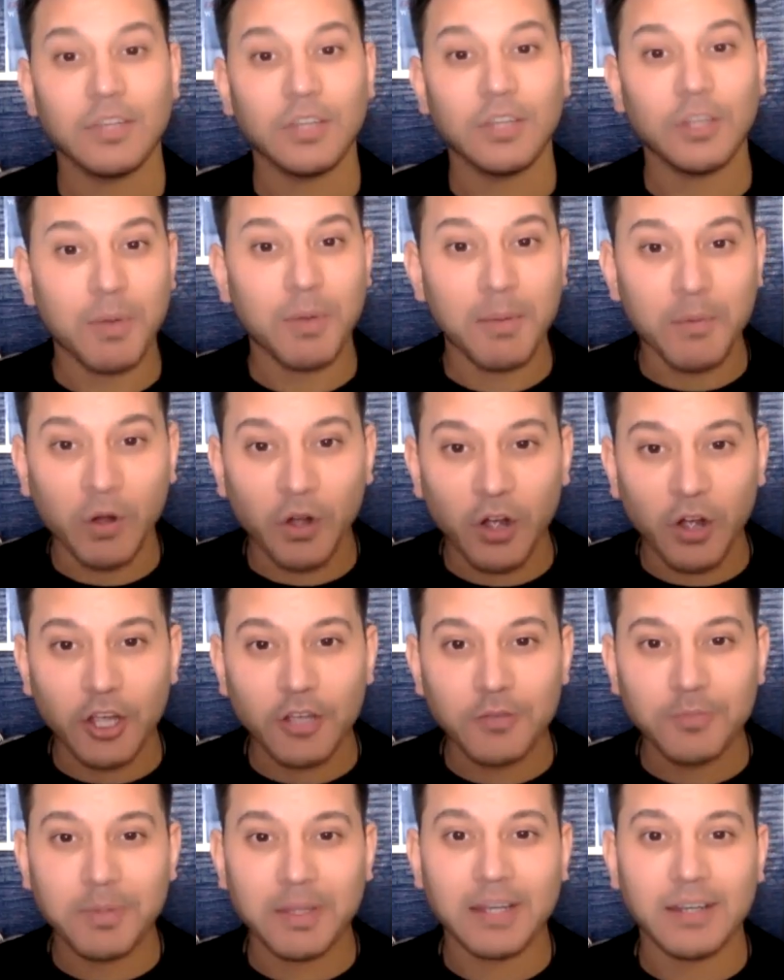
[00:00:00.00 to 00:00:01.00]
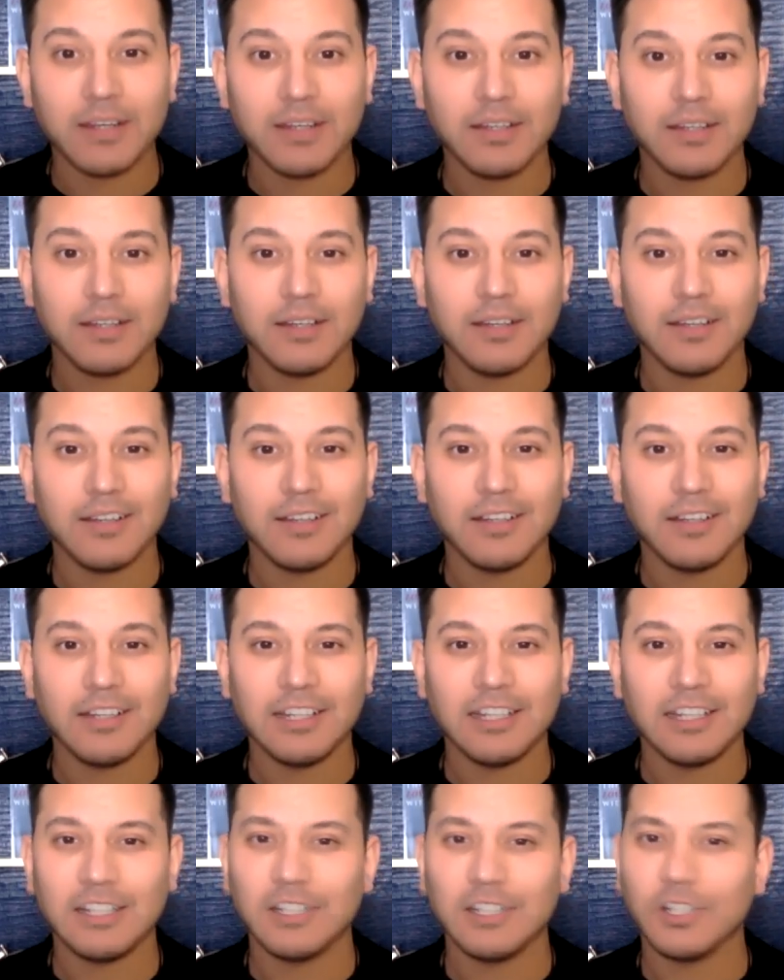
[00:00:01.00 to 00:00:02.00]
You'll be more open.
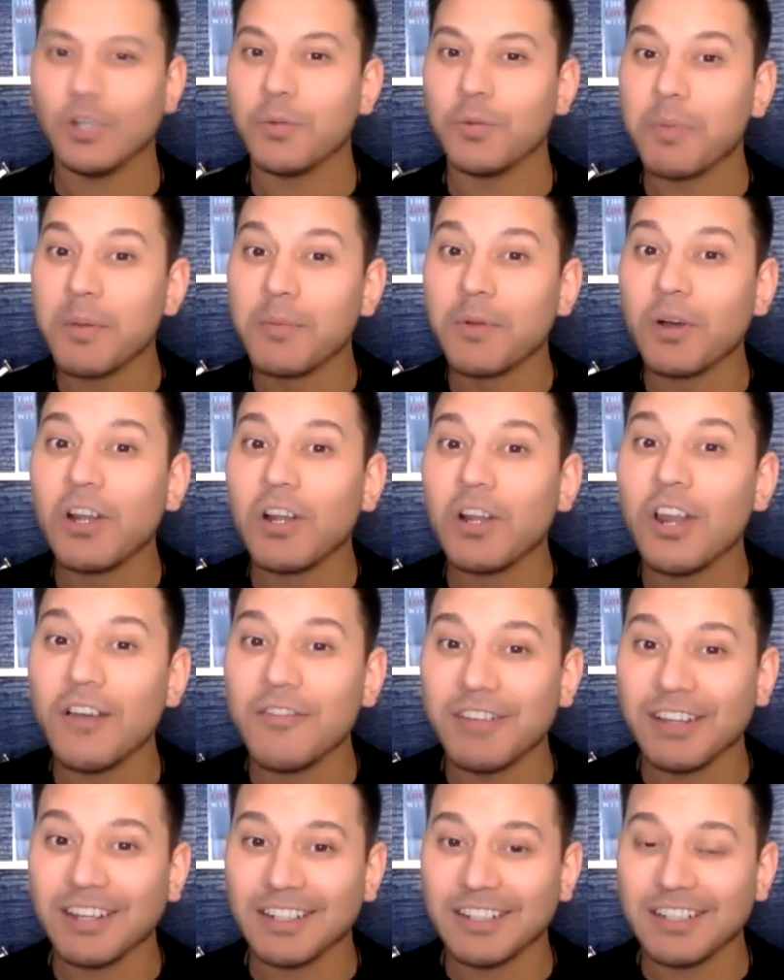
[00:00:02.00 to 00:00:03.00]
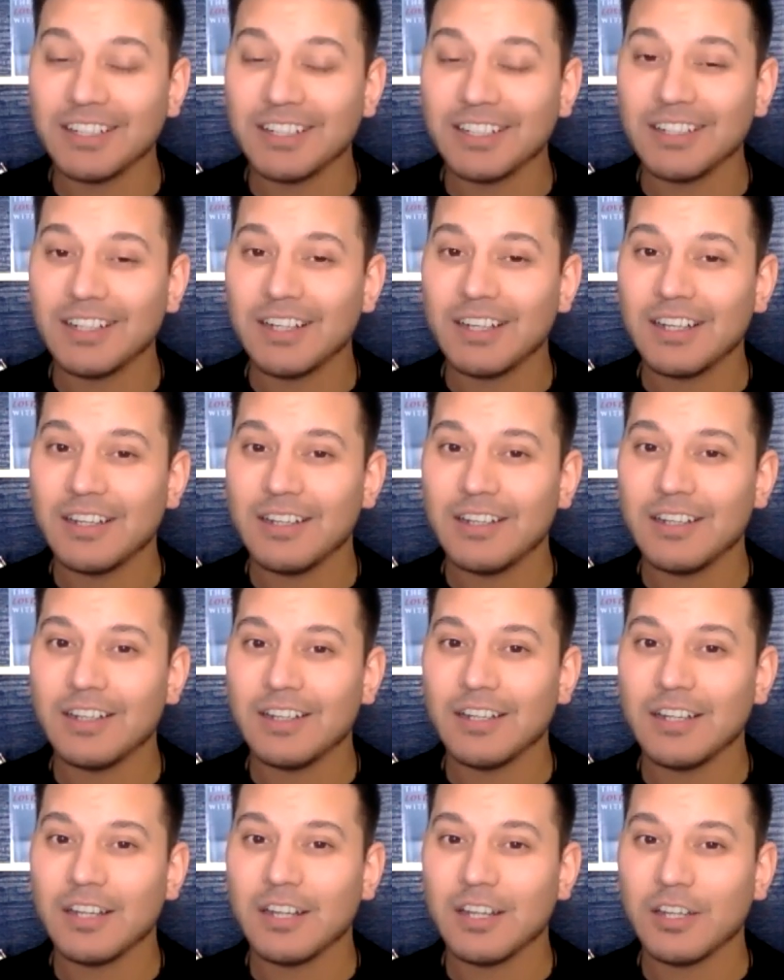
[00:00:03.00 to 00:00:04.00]
You'll be more loving.
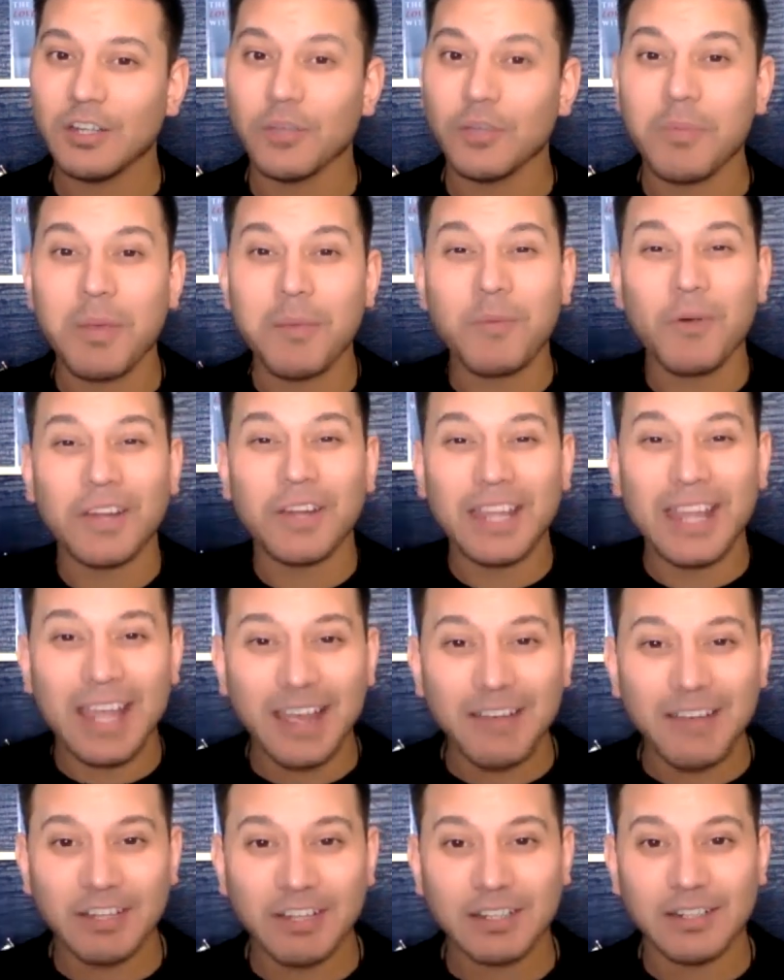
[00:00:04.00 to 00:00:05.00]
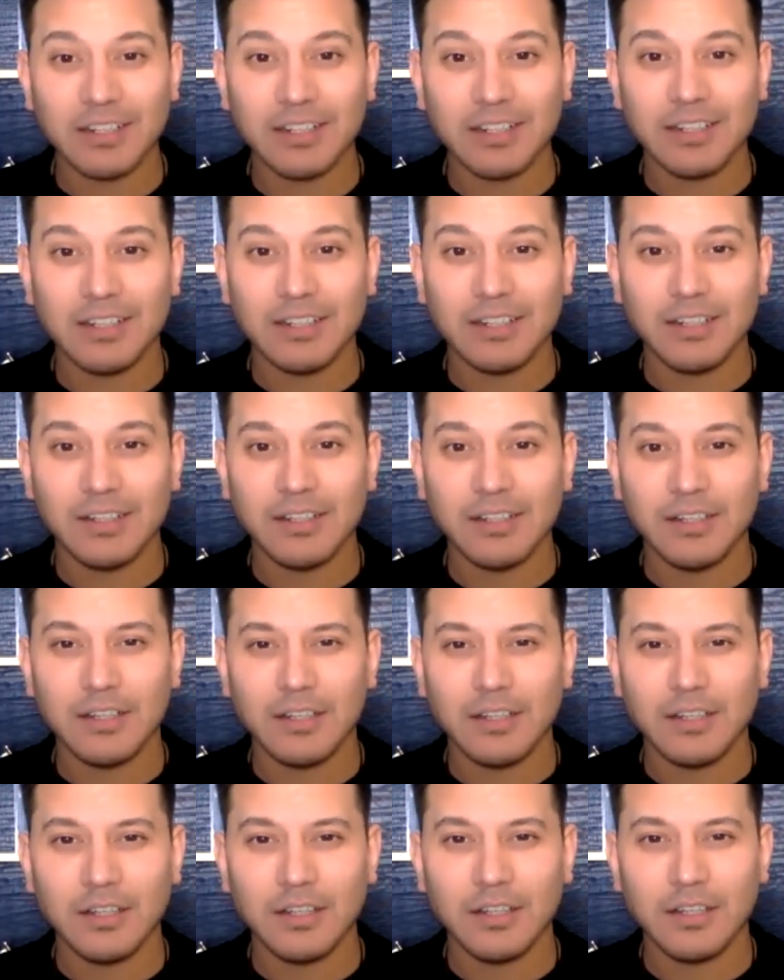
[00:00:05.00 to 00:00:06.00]
You'll be more caring.
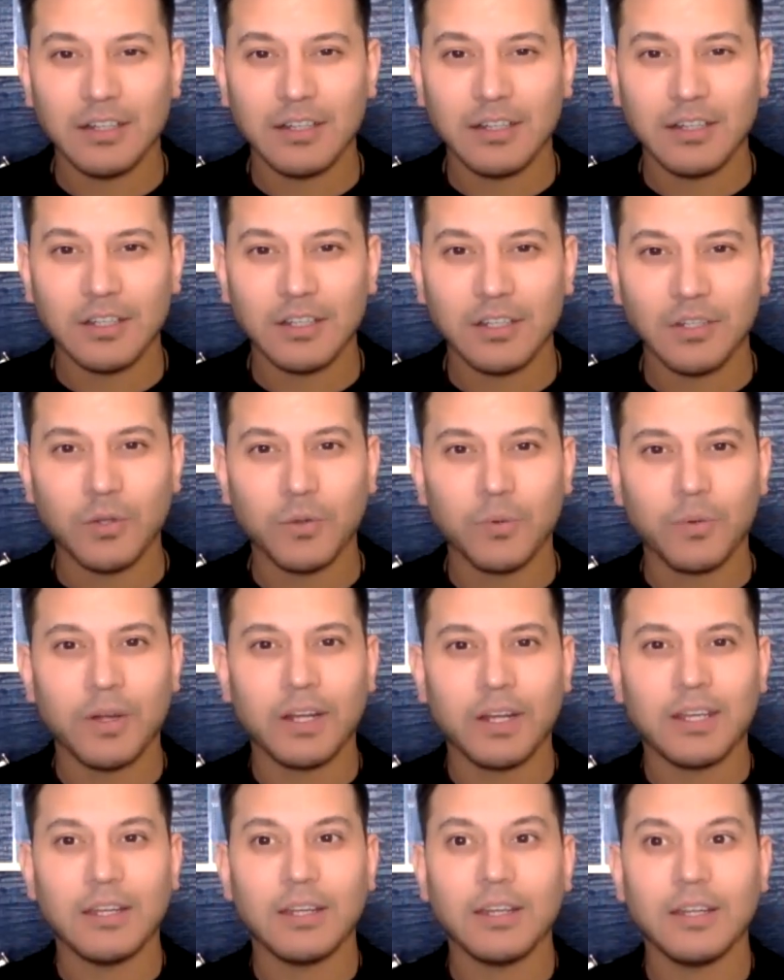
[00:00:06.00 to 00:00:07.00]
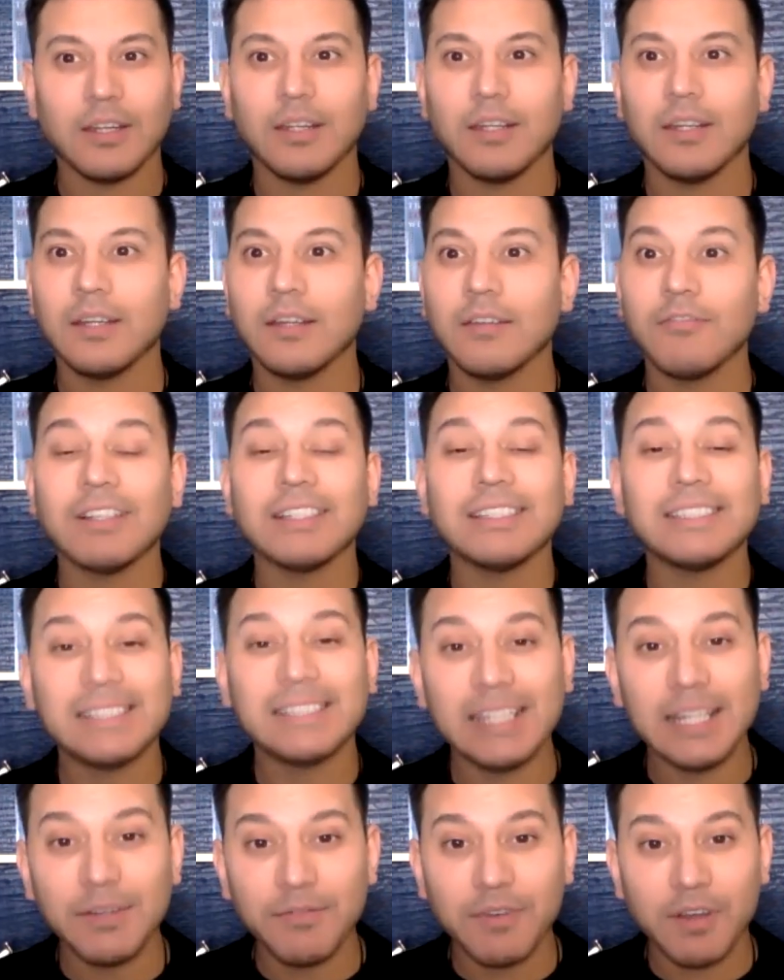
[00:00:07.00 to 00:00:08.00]
You would
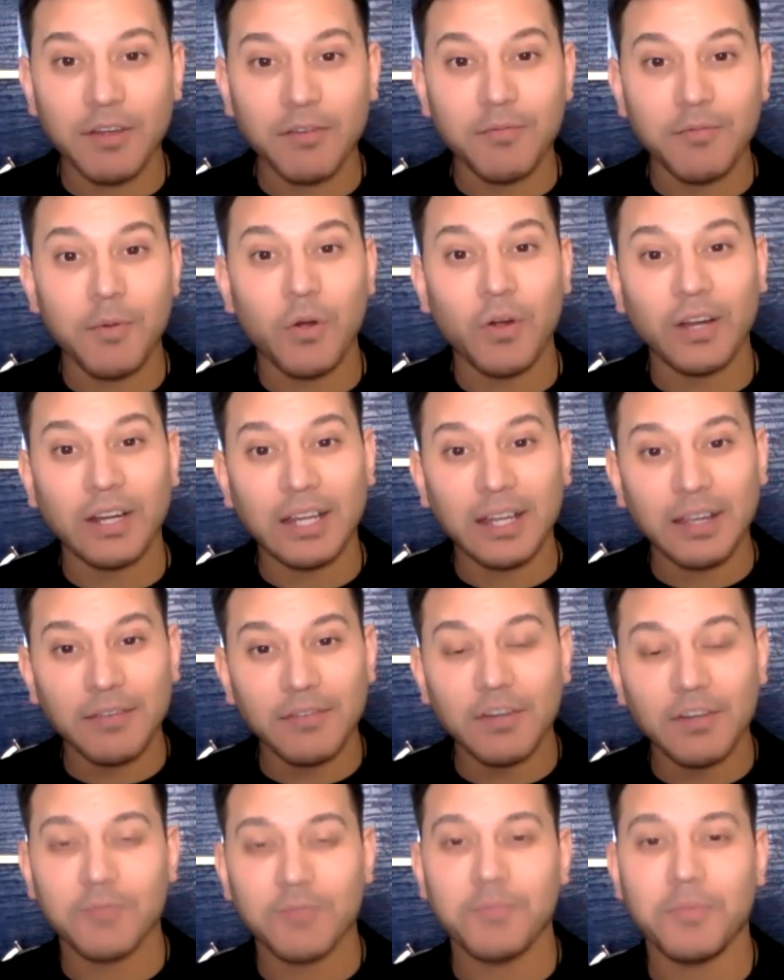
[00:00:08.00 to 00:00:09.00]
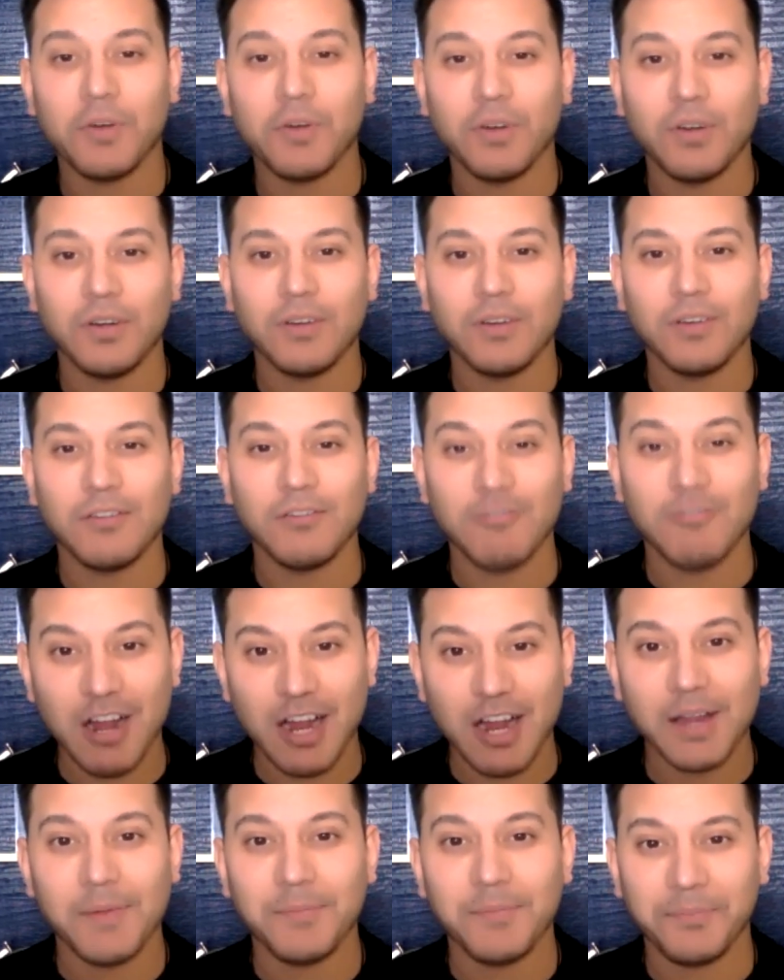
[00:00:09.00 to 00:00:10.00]
receive love more and give love more,
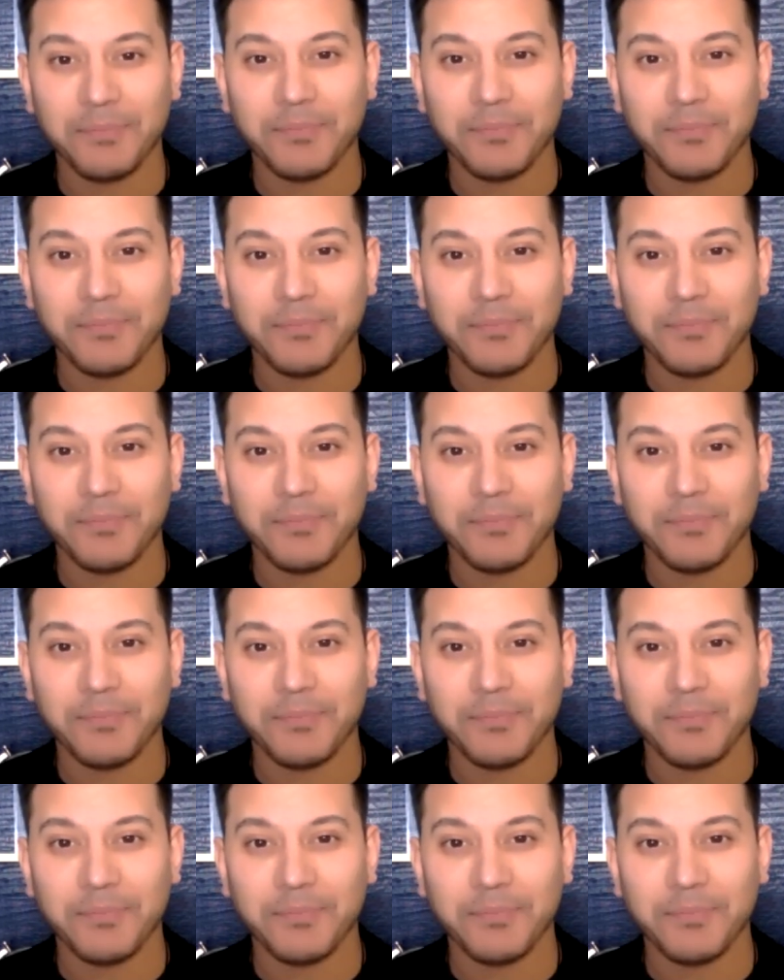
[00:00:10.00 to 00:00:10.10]
right?